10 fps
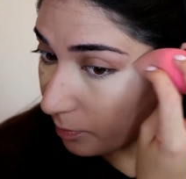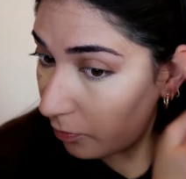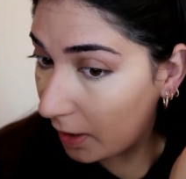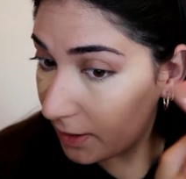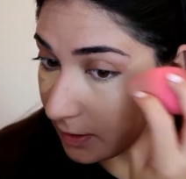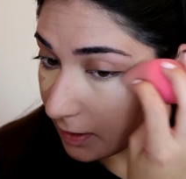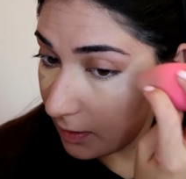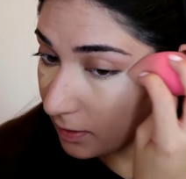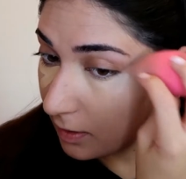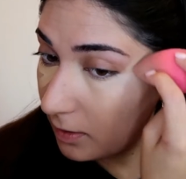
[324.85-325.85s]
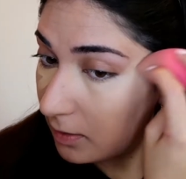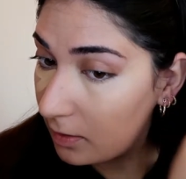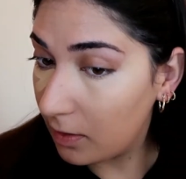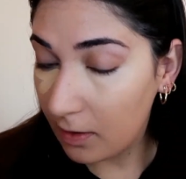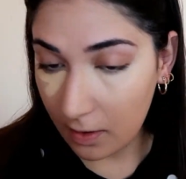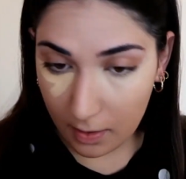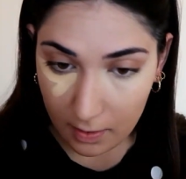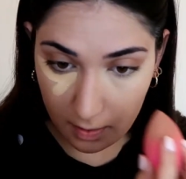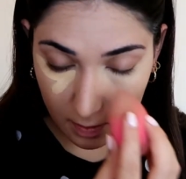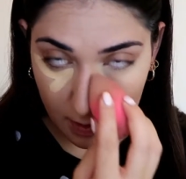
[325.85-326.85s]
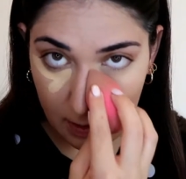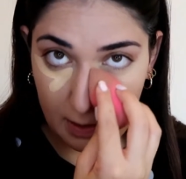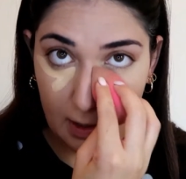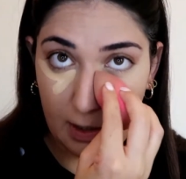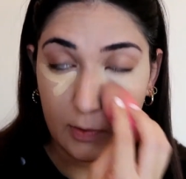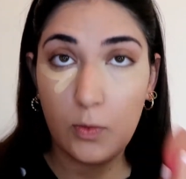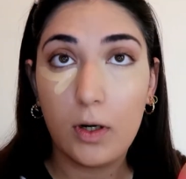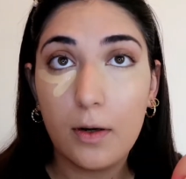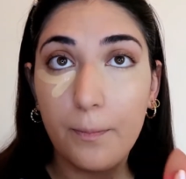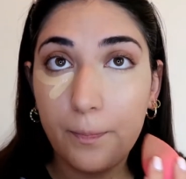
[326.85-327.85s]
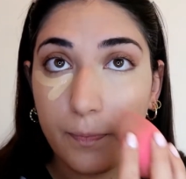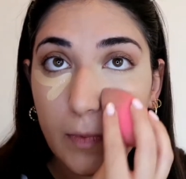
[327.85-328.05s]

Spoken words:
brightening than the other one.